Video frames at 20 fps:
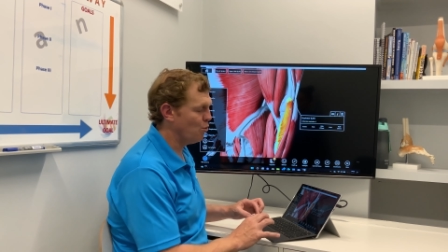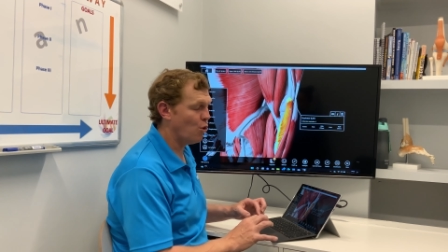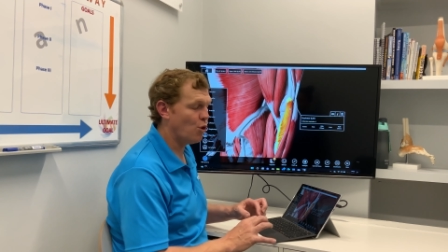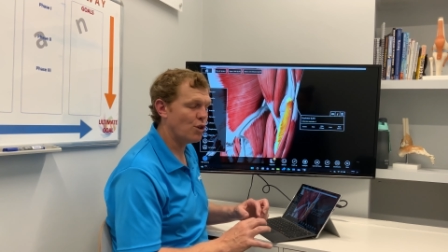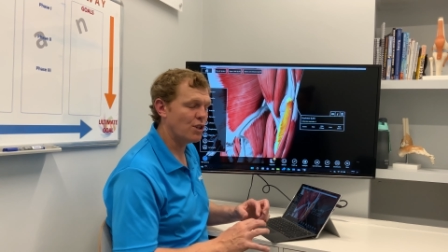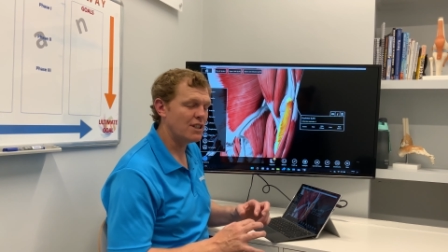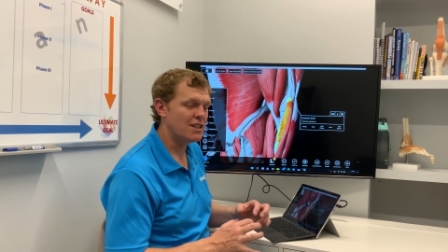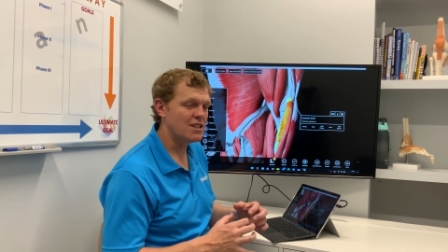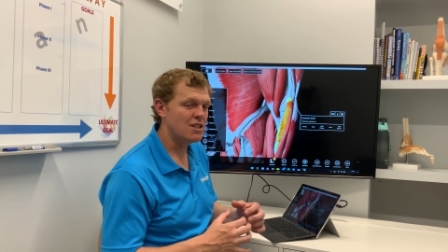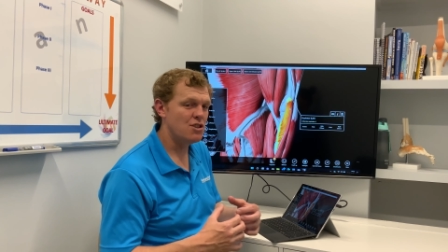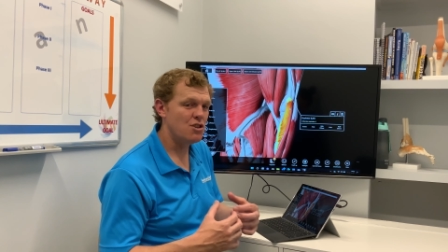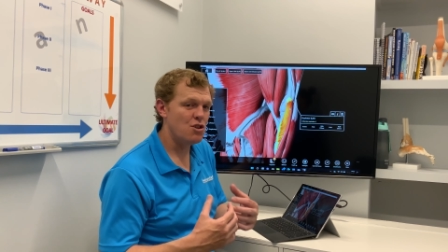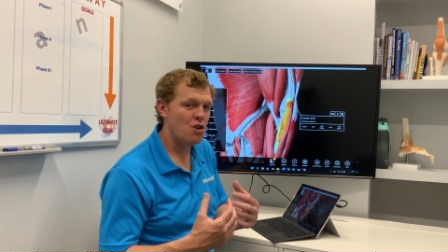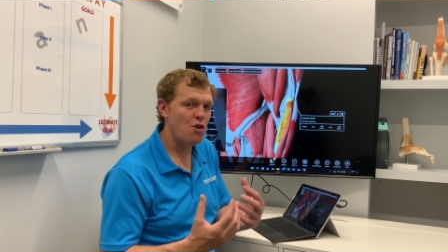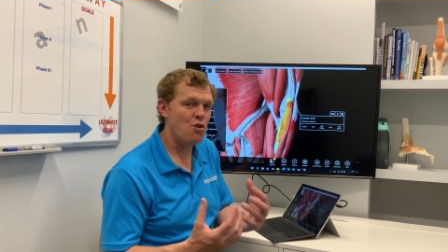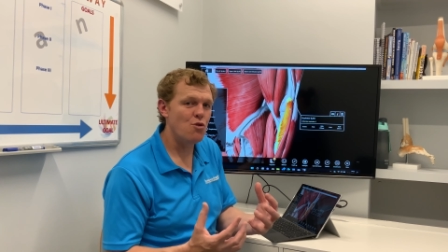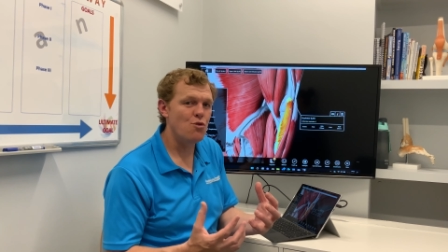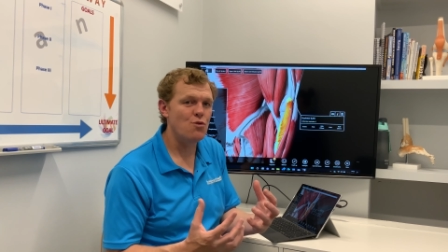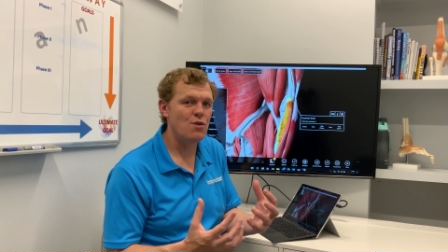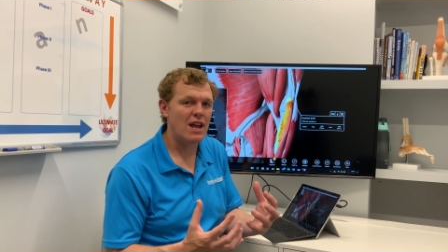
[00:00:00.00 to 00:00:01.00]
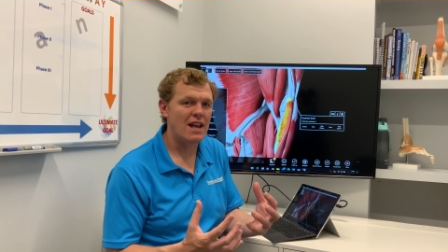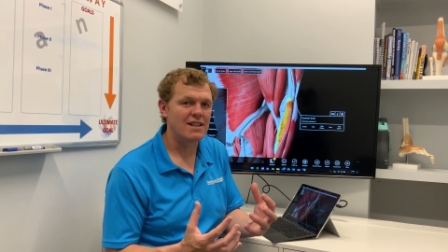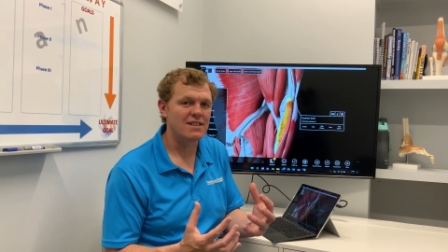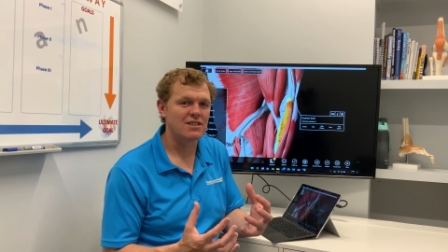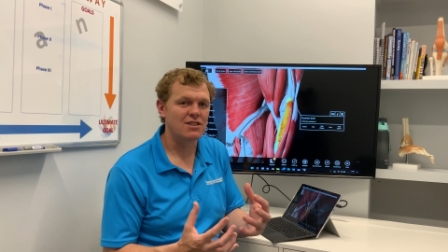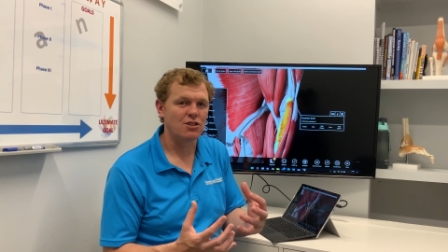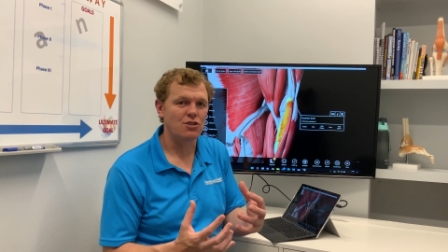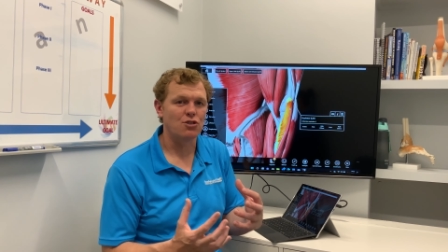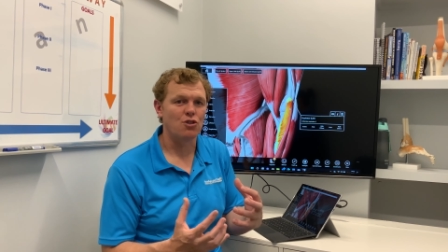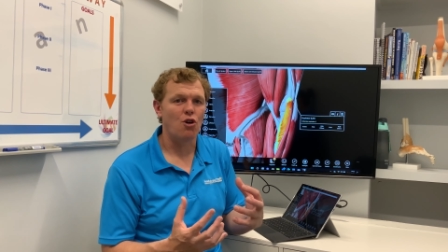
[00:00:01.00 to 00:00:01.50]
what is known
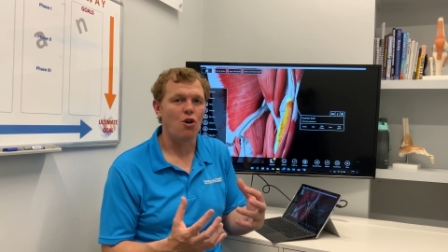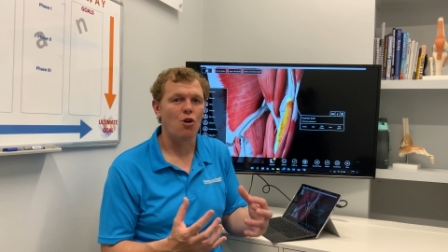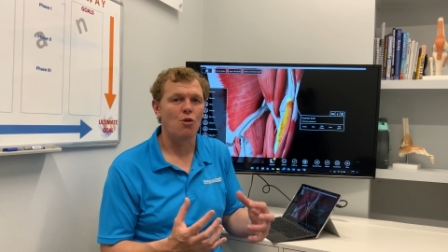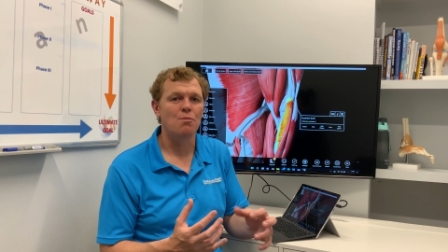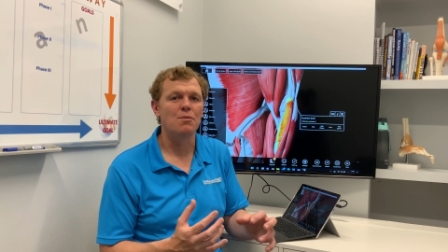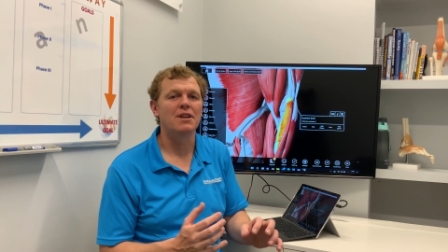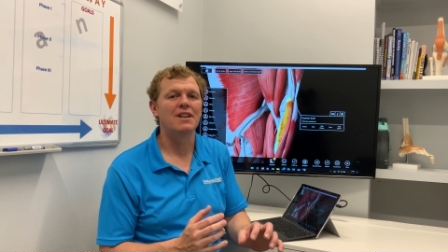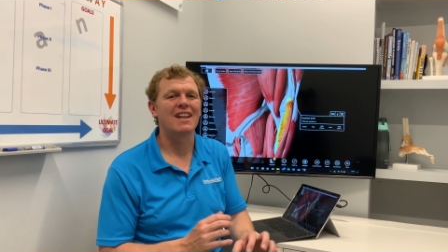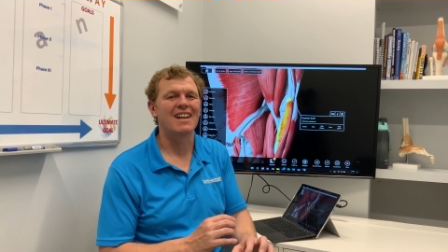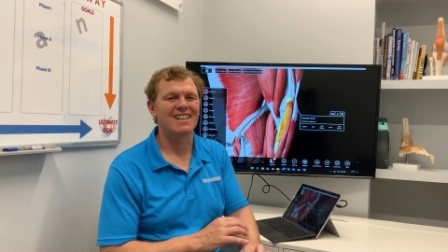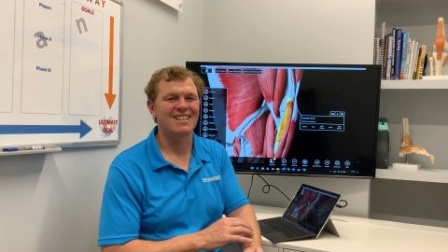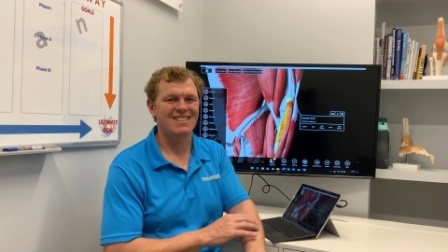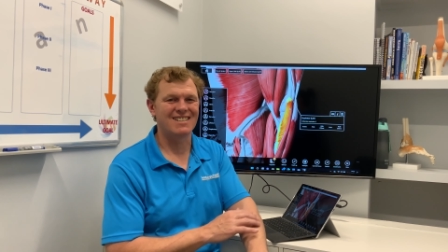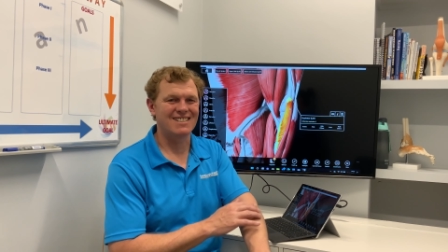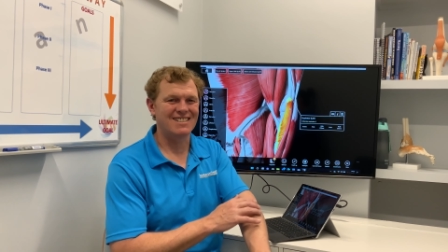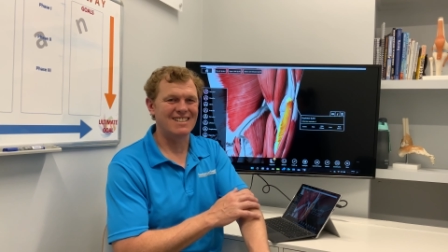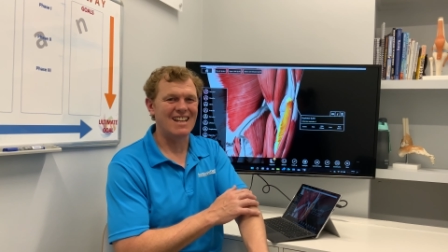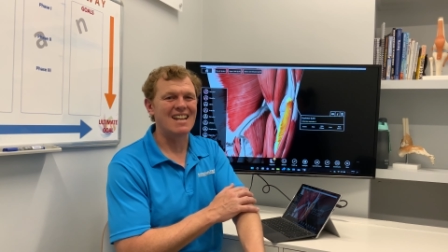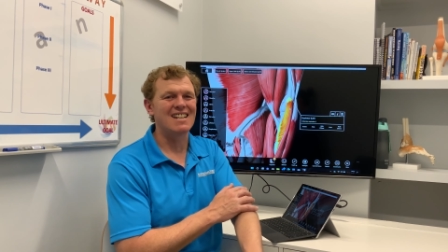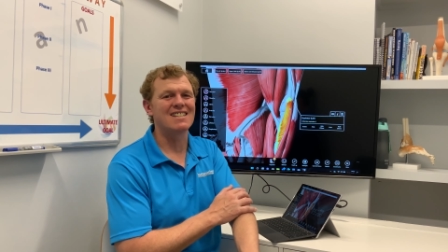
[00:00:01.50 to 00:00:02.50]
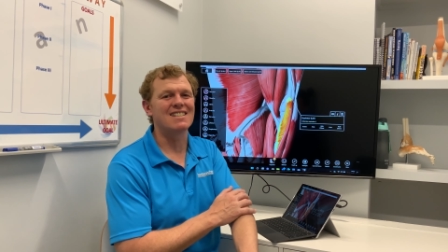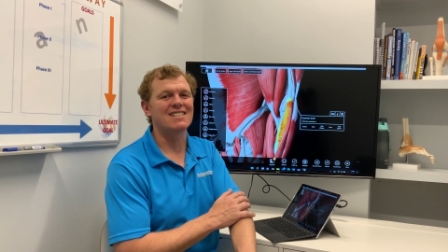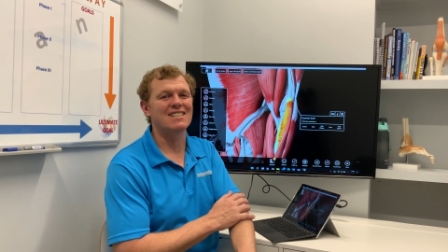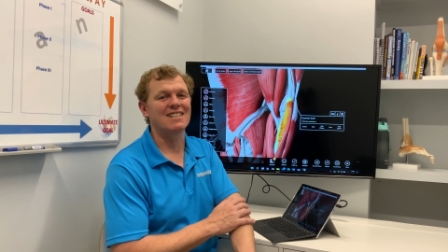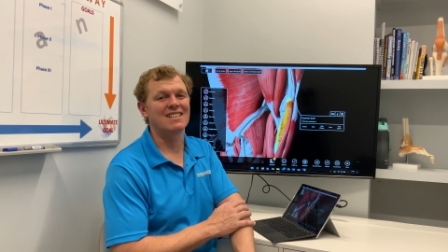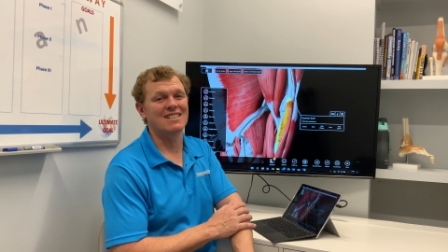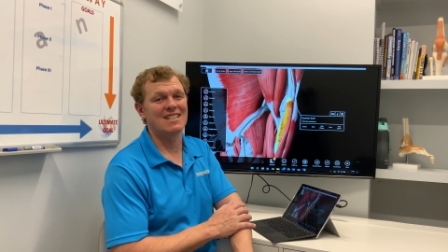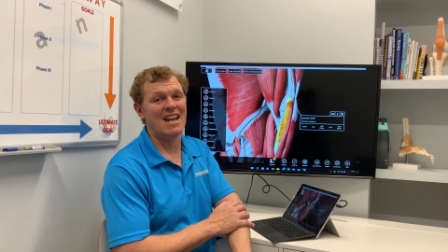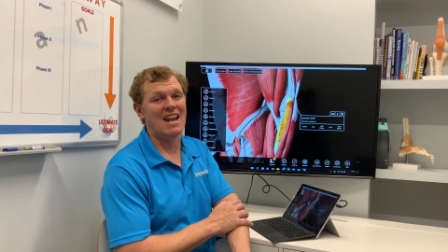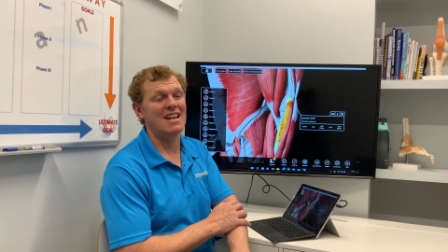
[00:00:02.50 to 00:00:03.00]
as the common
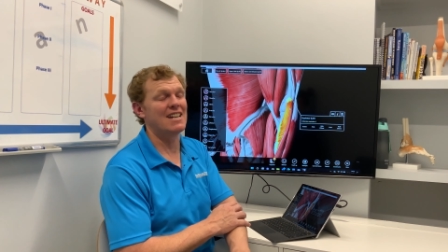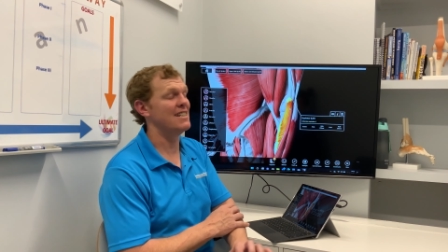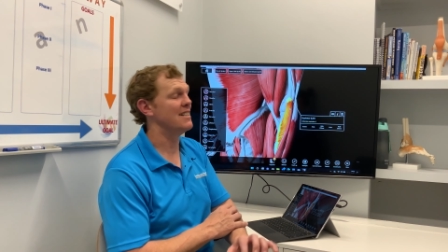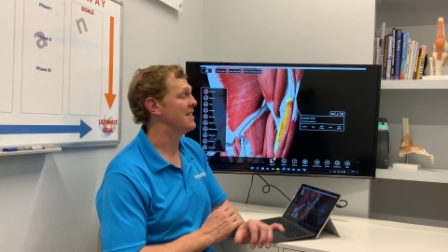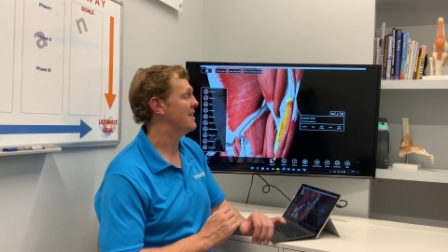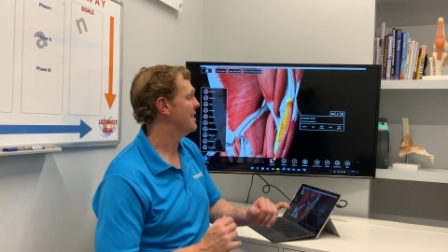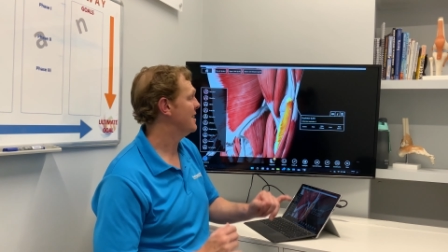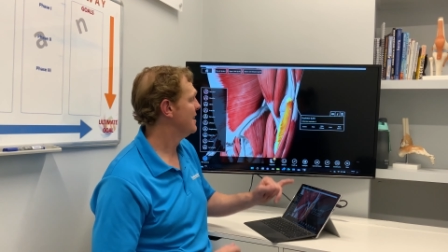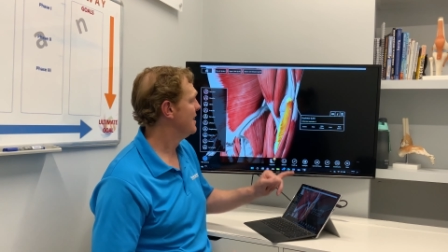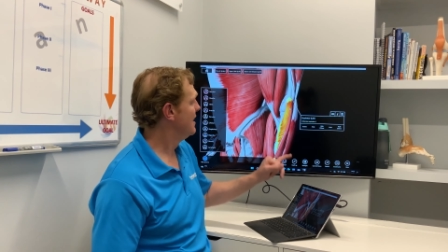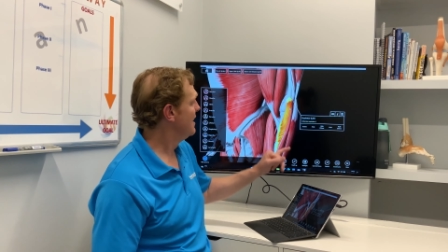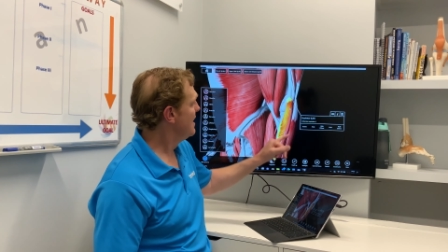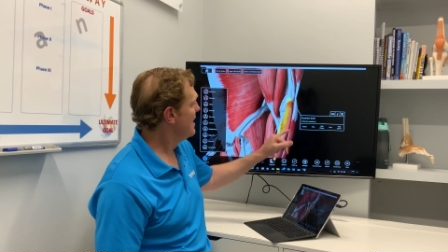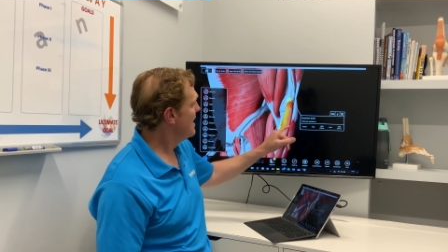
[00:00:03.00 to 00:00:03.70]
extensor tendon.